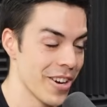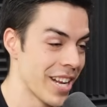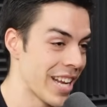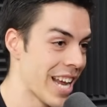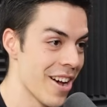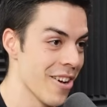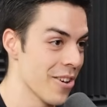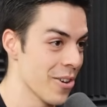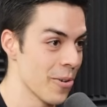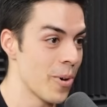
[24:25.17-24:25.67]
a
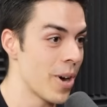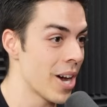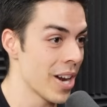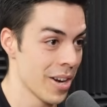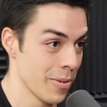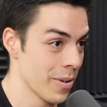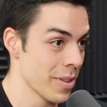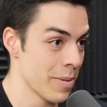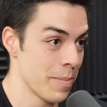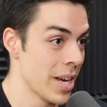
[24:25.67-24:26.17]
gallon of
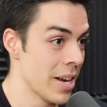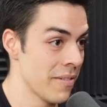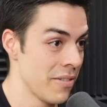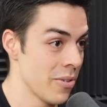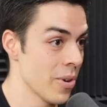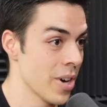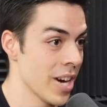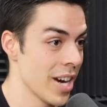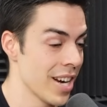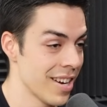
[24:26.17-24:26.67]
water with me
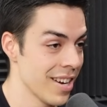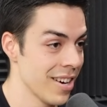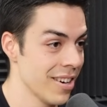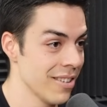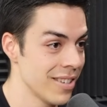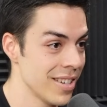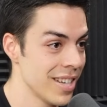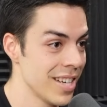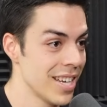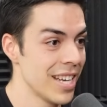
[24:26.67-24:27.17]
everywhere I
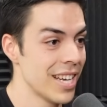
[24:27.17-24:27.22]
go.